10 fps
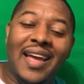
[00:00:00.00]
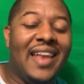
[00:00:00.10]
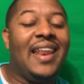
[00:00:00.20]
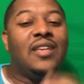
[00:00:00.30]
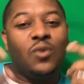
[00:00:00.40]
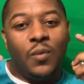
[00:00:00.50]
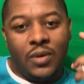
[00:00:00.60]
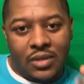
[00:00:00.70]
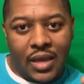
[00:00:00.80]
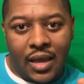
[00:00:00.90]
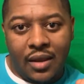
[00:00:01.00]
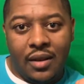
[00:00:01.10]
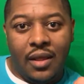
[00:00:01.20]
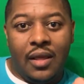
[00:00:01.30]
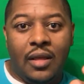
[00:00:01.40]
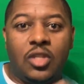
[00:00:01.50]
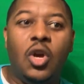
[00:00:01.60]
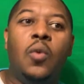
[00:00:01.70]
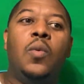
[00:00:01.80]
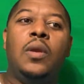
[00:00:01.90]
And that's what we're saying.
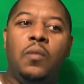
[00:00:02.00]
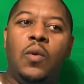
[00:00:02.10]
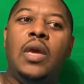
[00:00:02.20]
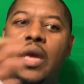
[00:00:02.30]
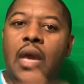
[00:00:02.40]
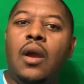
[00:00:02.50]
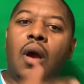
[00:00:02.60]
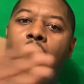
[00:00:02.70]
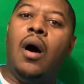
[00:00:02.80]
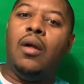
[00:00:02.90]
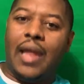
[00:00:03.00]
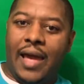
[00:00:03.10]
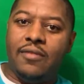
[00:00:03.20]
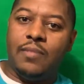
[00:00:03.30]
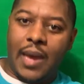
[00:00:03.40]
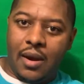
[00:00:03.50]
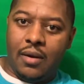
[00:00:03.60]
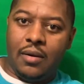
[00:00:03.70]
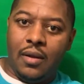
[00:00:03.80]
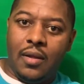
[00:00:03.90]
So when we hear all lives matter,